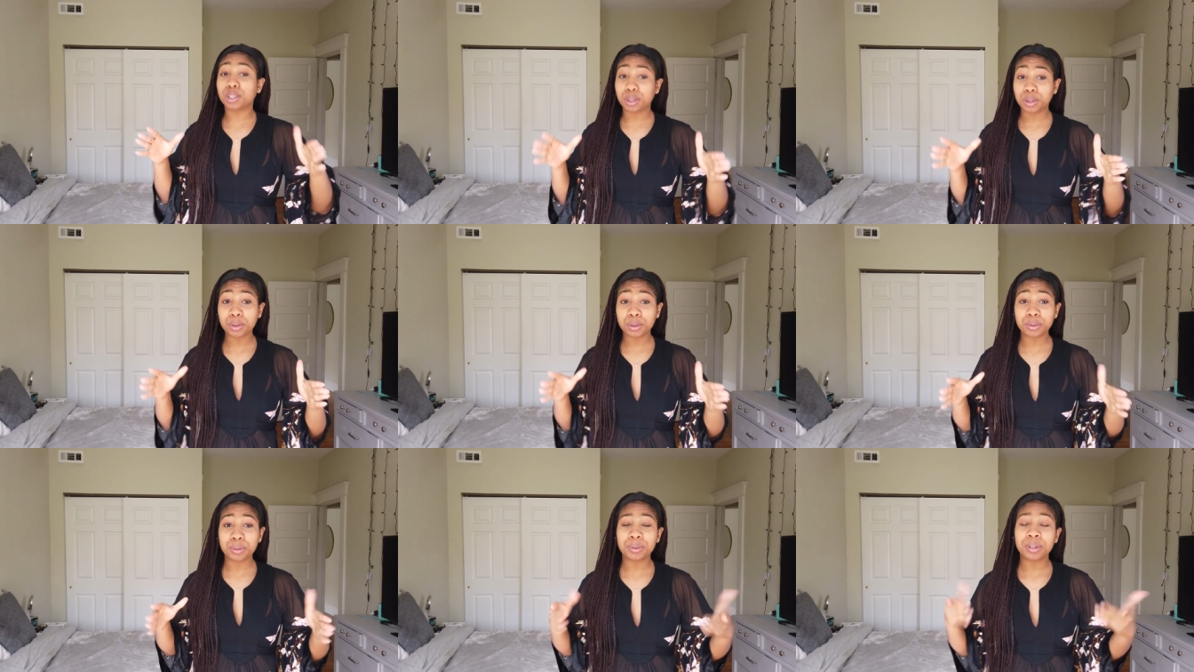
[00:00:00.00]

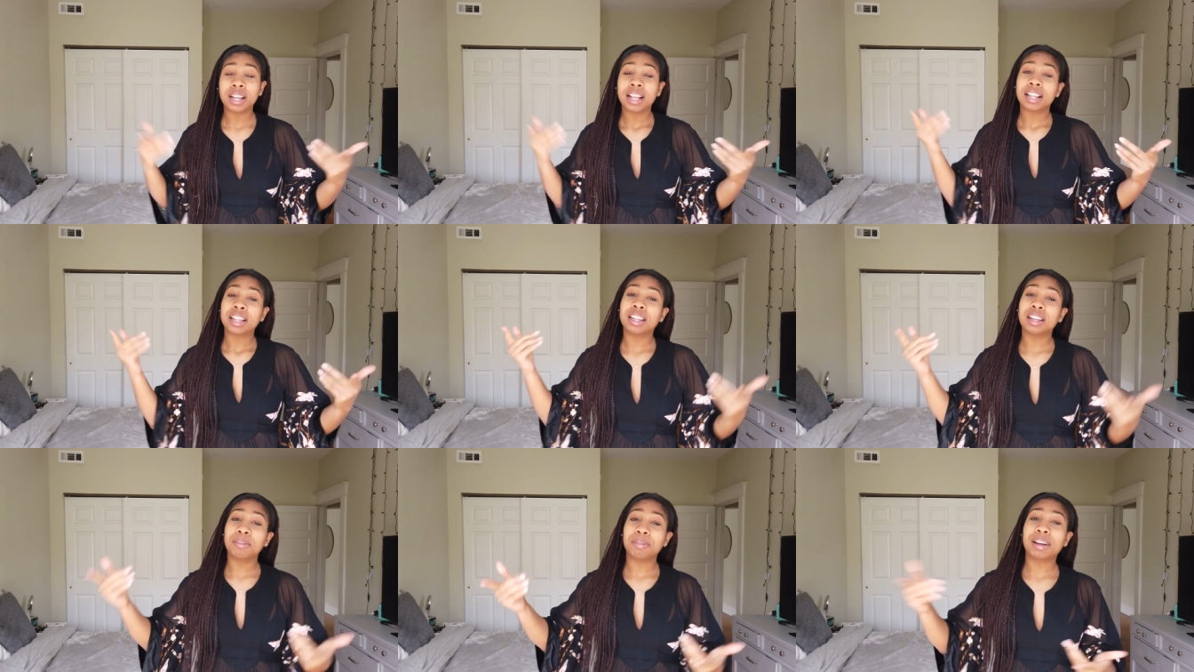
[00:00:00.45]
to
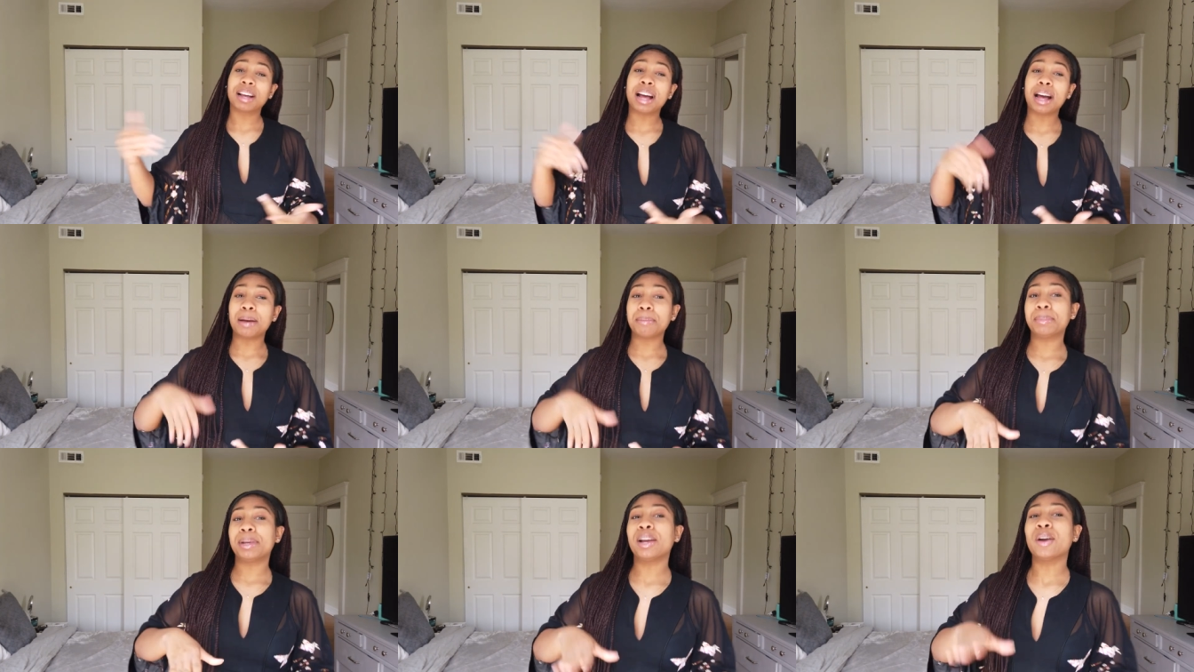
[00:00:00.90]
leave a
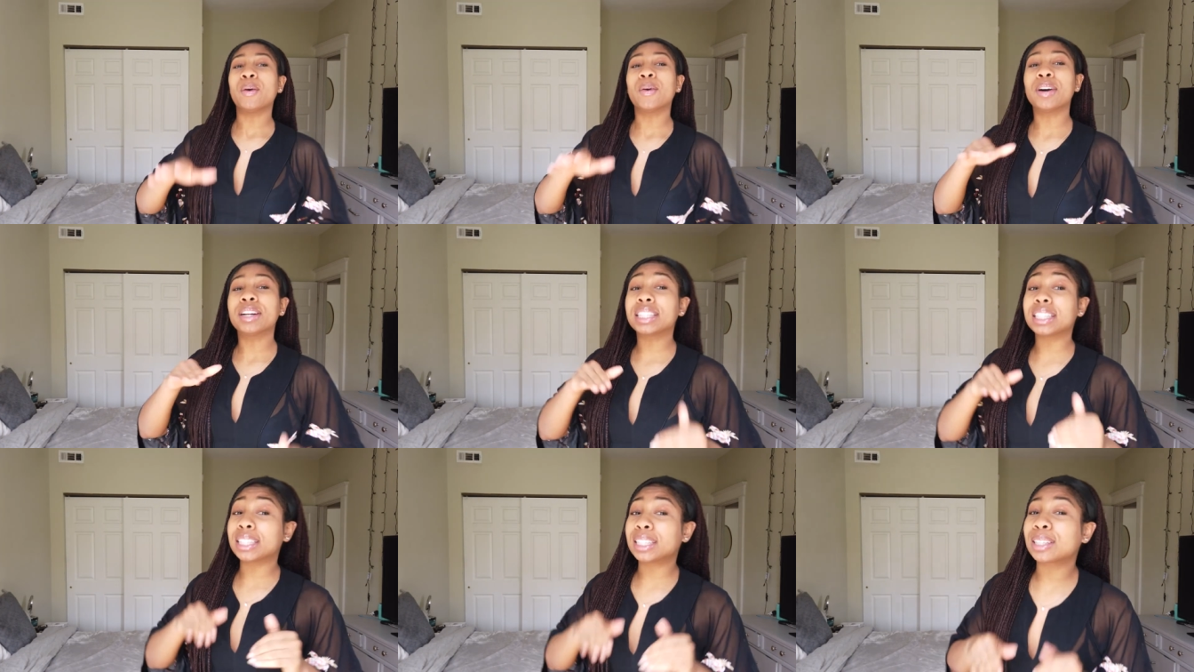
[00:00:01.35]
comment
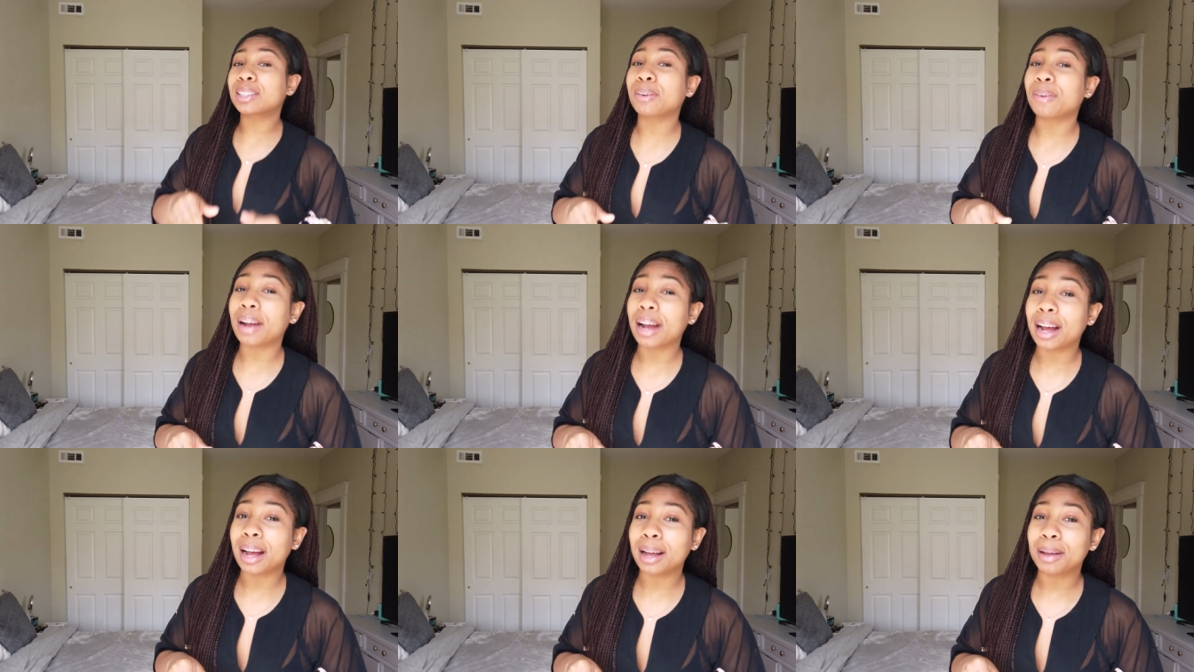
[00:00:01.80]
or
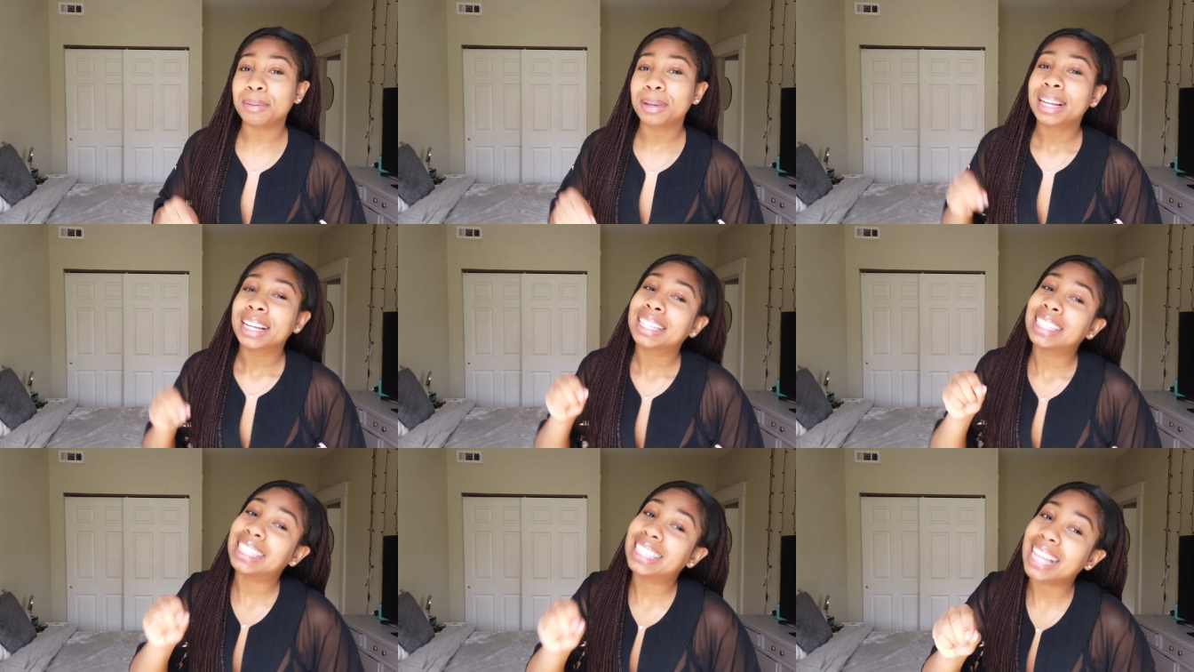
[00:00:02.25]
subscribe
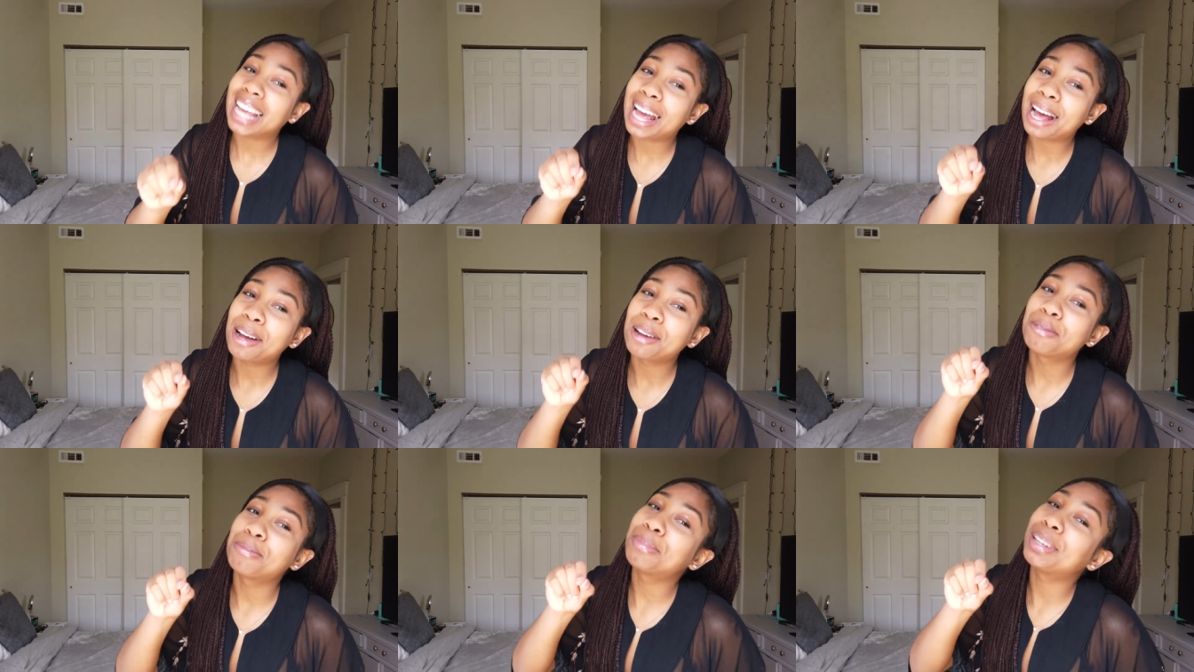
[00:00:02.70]

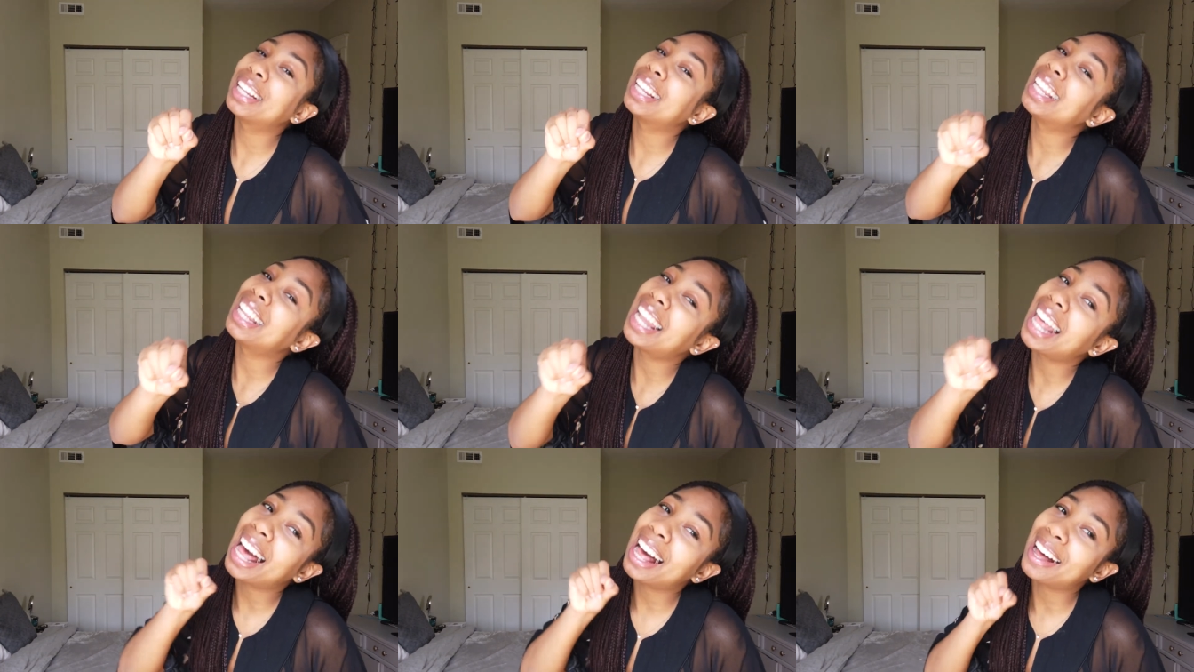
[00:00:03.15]
down
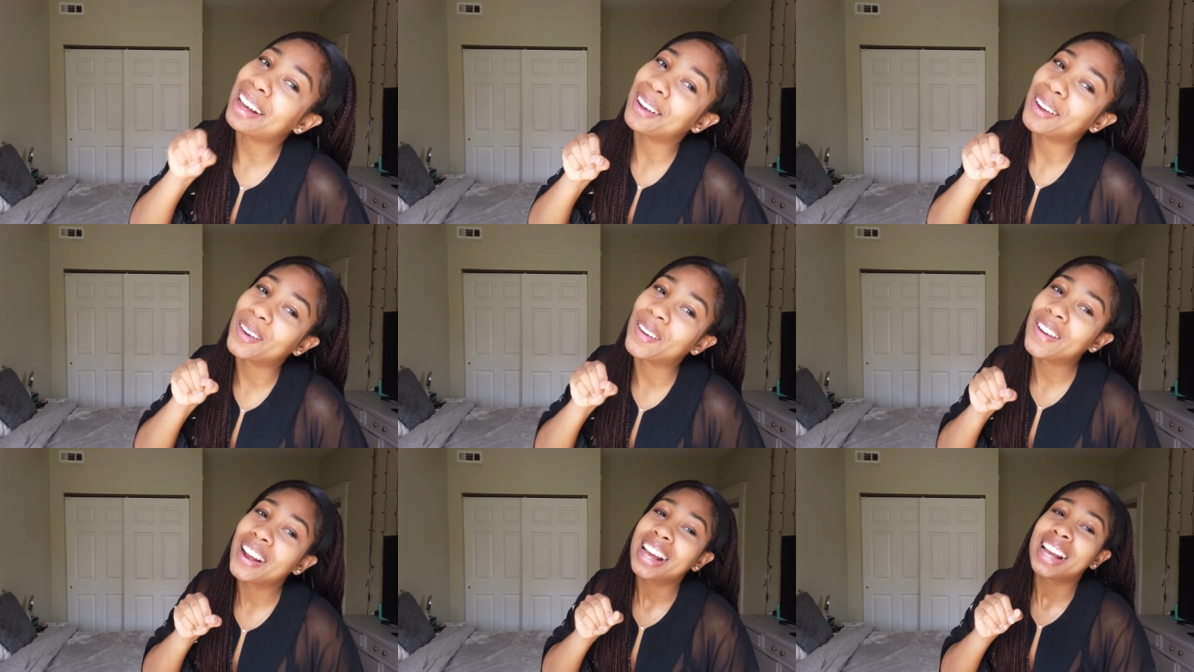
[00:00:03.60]

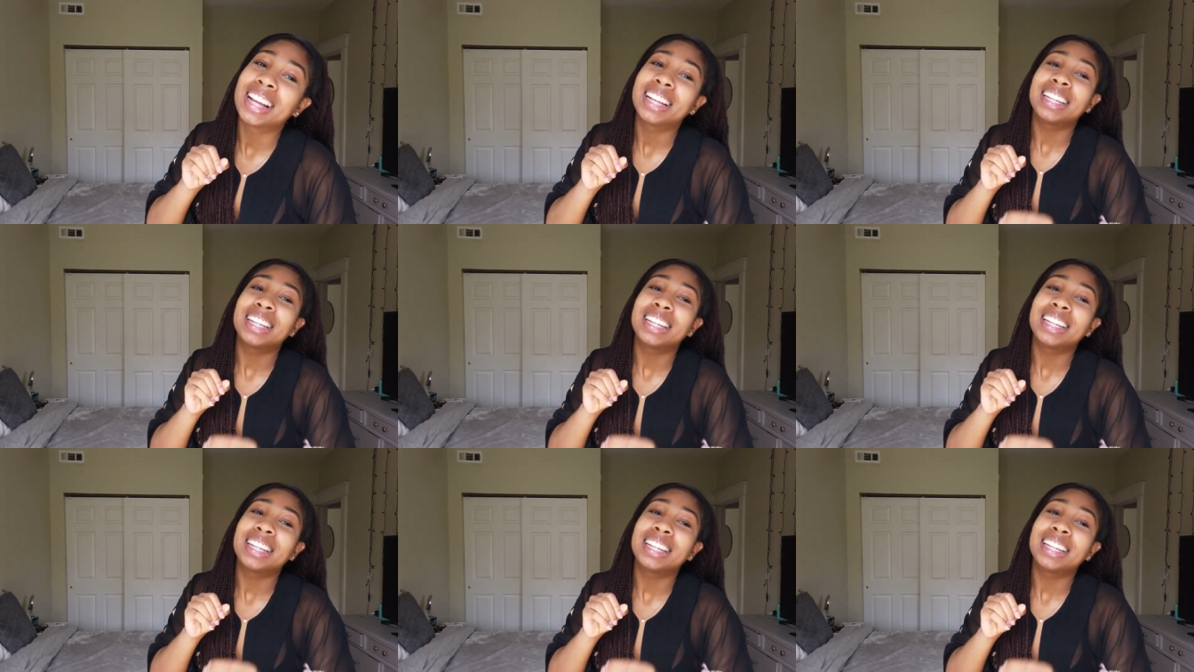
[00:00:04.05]
below.